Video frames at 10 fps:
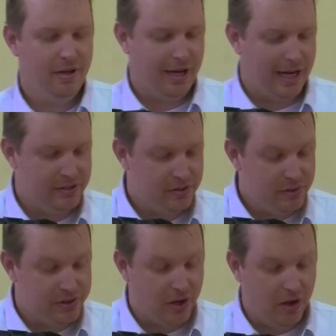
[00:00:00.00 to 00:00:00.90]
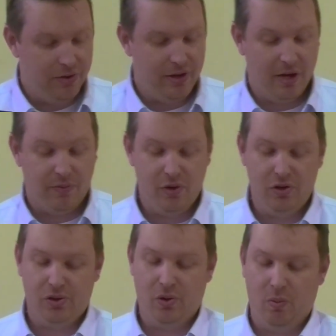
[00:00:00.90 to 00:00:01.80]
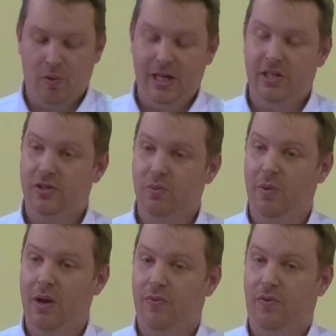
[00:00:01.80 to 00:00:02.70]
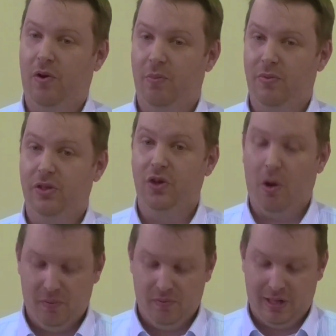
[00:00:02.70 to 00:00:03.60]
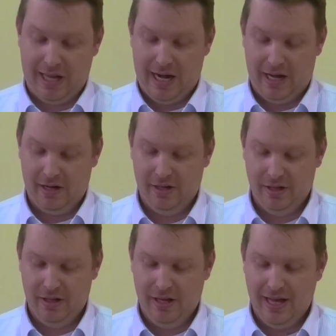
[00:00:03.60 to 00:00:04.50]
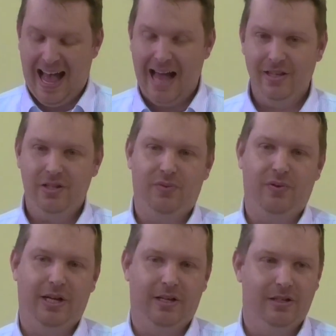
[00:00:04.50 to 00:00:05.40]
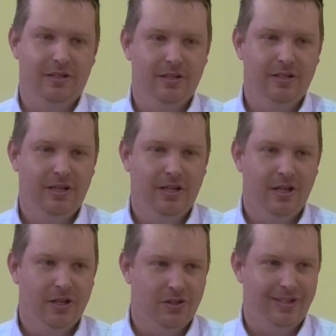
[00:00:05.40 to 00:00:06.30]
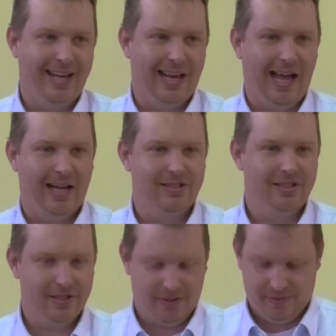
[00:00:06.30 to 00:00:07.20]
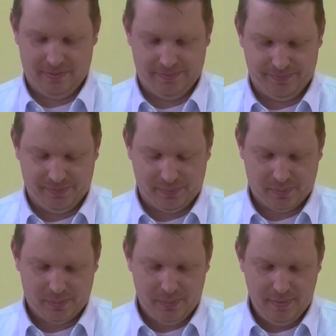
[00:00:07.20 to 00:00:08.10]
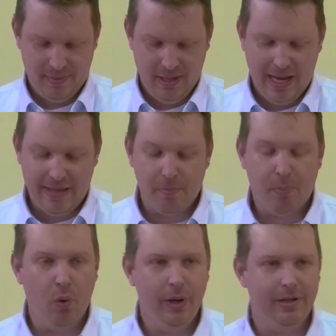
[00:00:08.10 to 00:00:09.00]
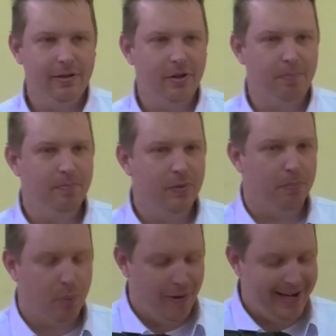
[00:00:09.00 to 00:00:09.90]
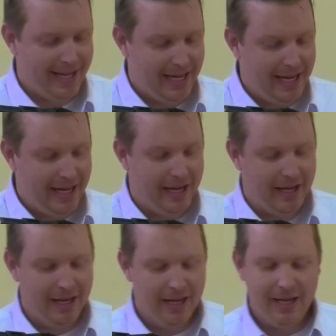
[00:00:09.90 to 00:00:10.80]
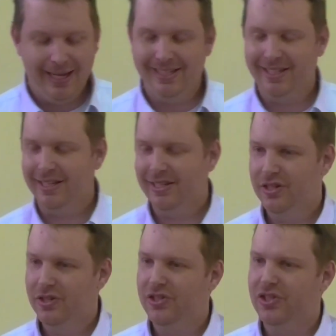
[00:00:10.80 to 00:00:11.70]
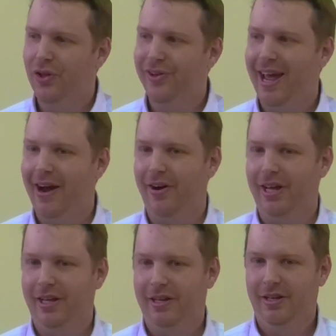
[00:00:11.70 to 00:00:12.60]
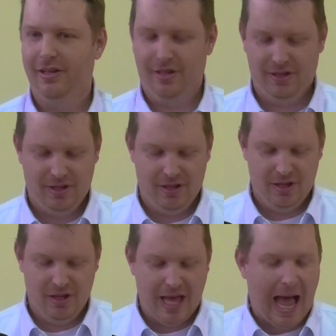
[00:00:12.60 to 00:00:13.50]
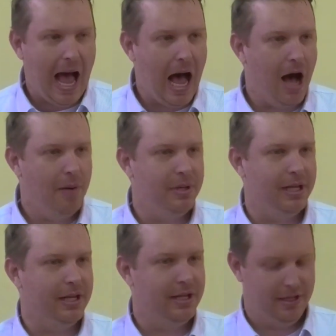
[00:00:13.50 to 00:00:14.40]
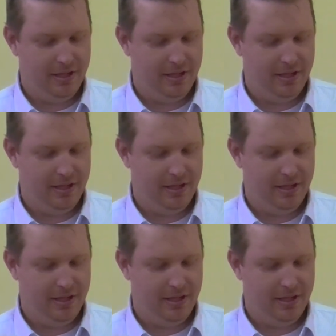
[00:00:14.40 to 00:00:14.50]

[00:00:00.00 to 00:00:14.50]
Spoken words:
And as a result, in a few short weeks, we went from the top of the ladder, undefeated, to dead last. And the point here is that solidarity, harmony